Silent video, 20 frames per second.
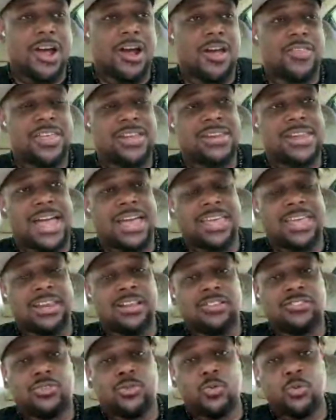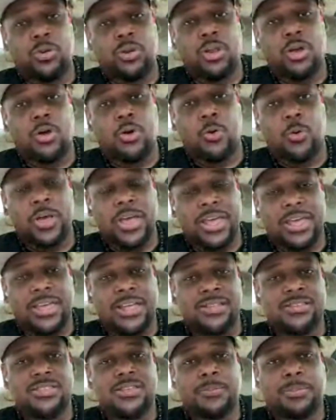Are they not getting too low
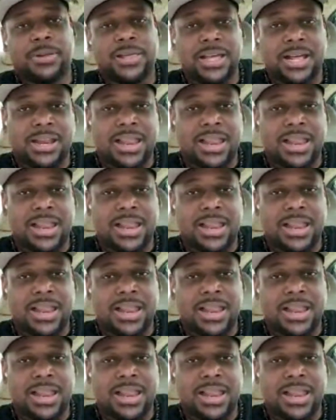into the play